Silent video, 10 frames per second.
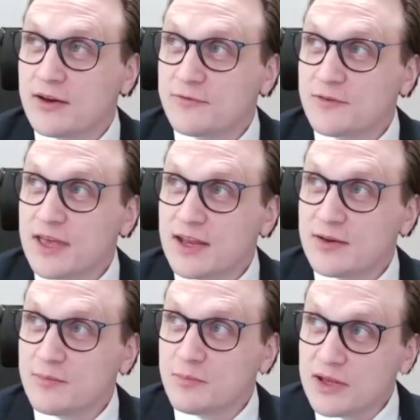kind of
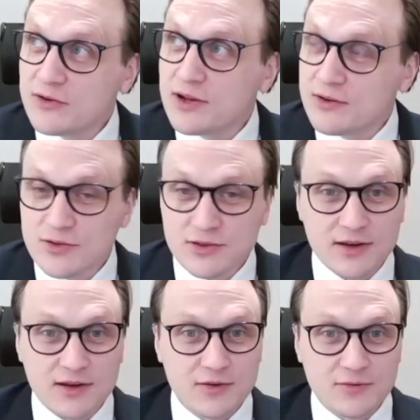gain better
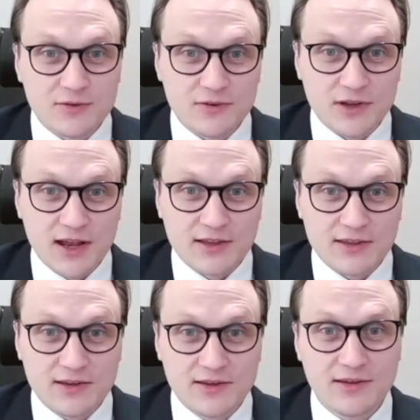understanding of the
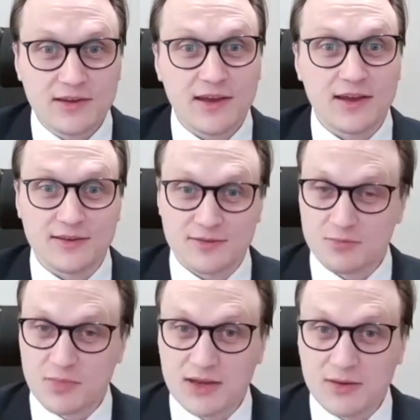reality and
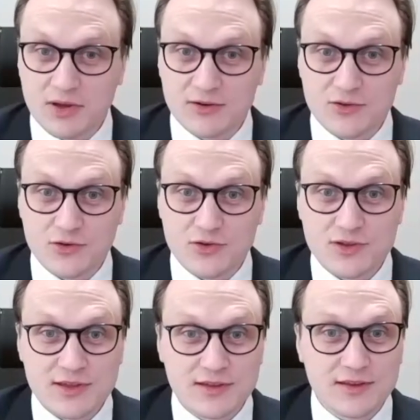make better
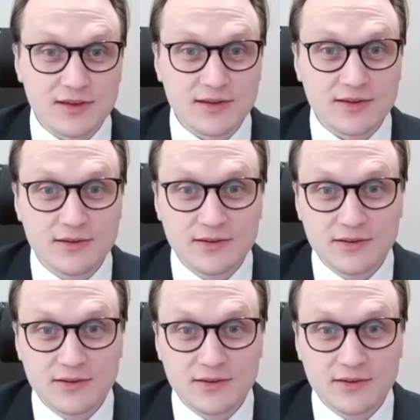choices in the end.